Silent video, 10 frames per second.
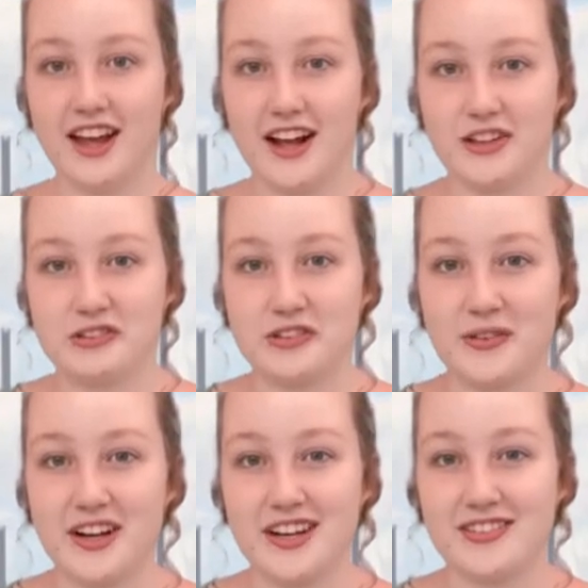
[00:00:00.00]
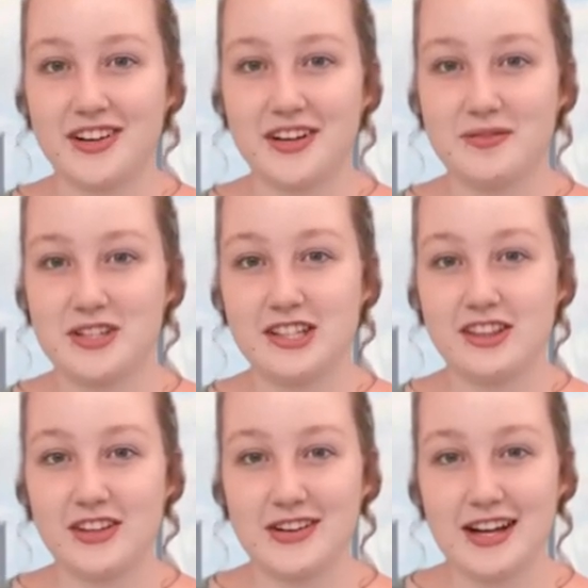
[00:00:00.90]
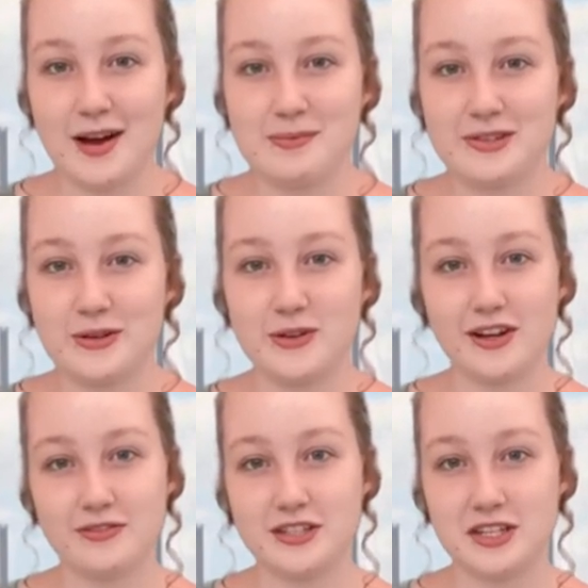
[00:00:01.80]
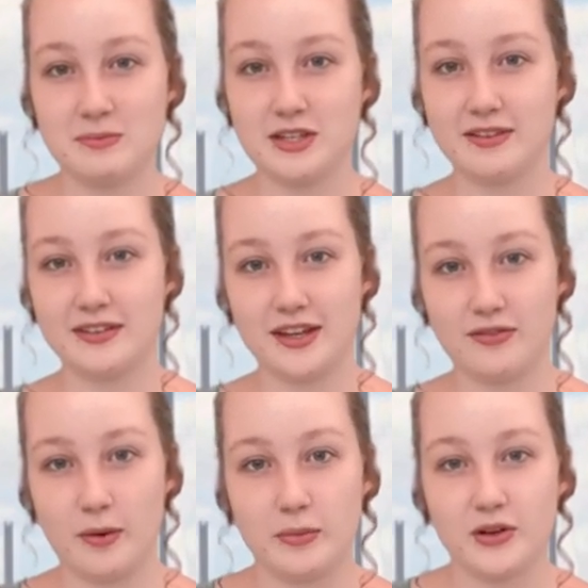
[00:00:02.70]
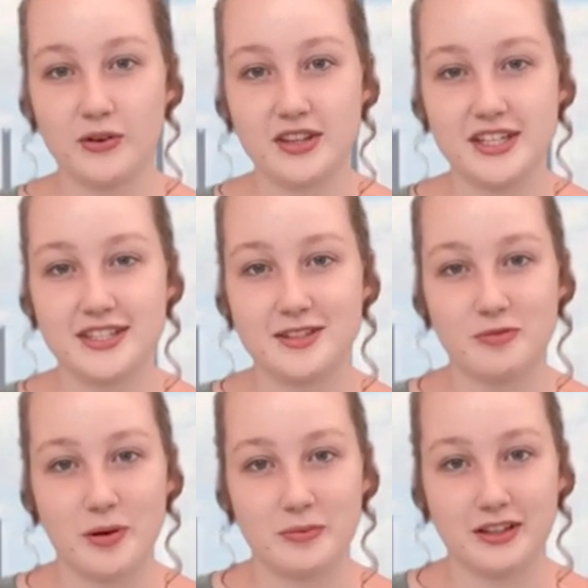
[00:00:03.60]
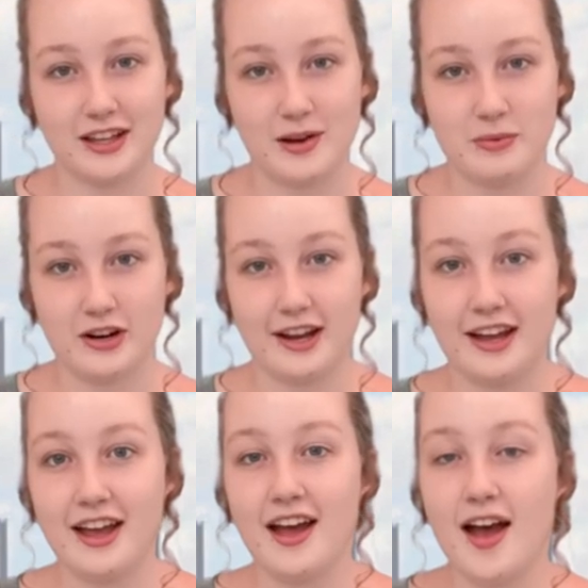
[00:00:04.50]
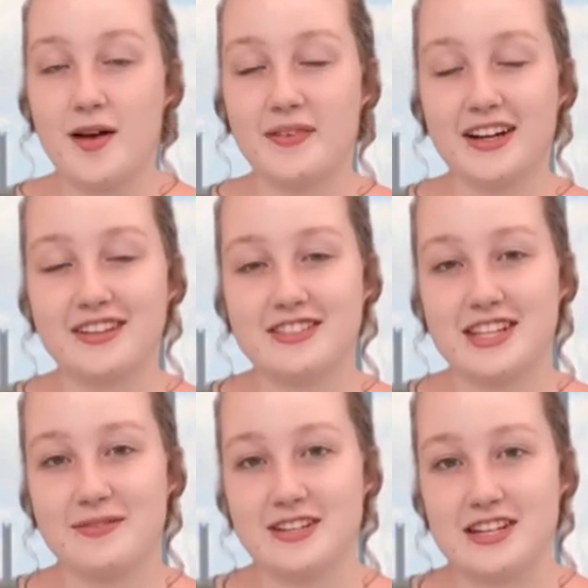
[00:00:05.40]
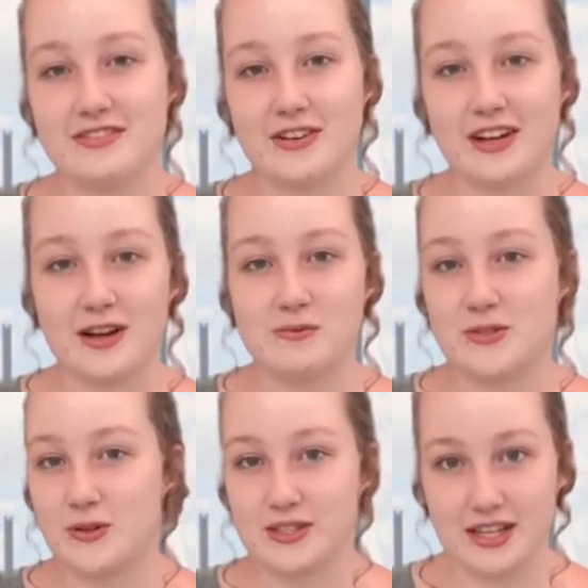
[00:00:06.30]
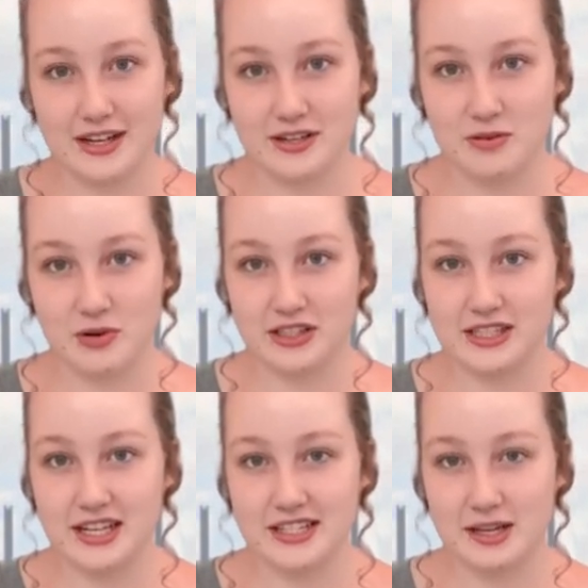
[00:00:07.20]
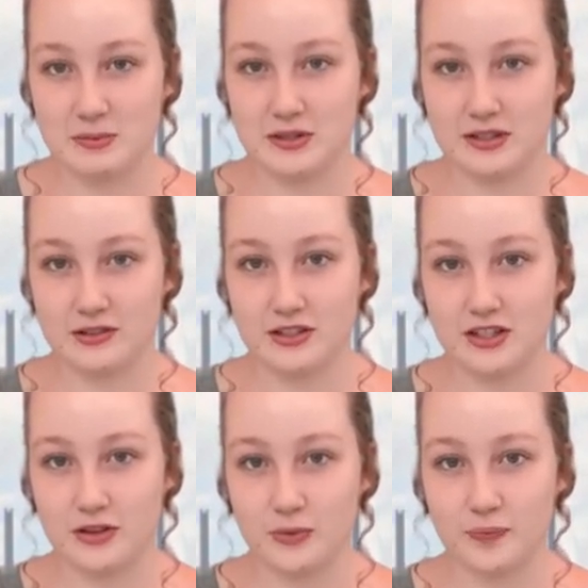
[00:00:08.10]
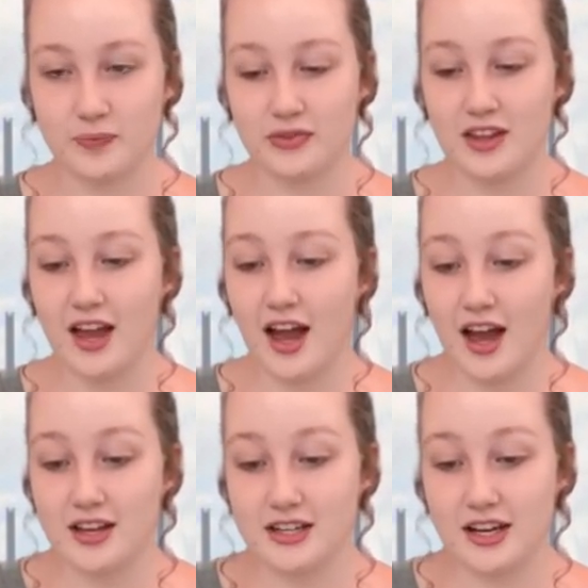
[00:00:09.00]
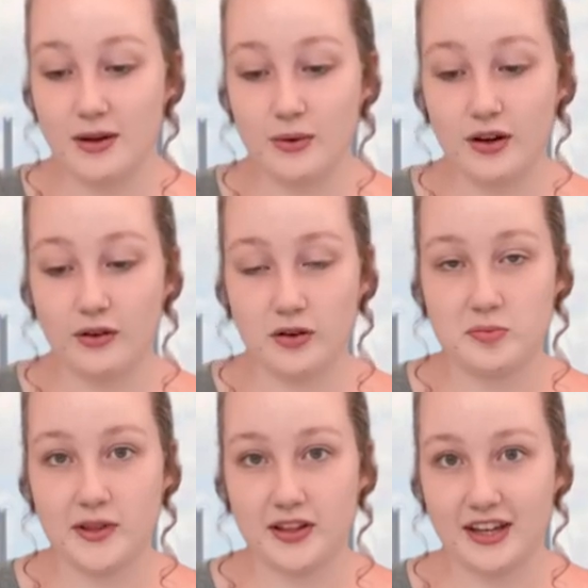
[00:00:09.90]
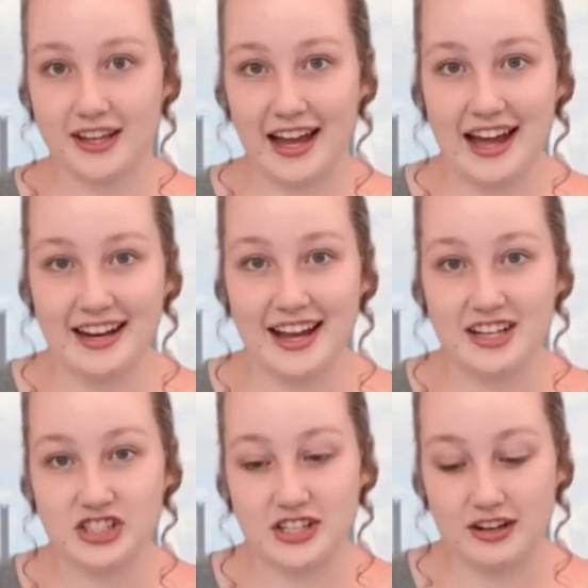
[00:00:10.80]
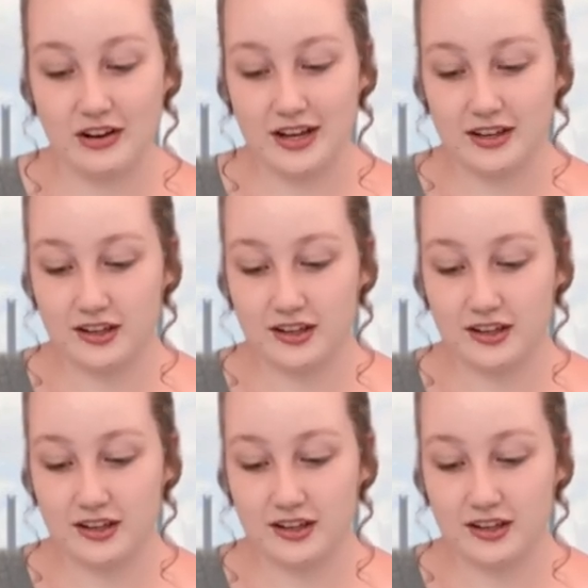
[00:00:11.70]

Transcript: Hello everyone, and welcome to the third episode of STEAM TV from the North Hastings Public Library. My name is Emma Defo, and I am so excited to bring today's episode to you. Today we are going to be looking at engineering.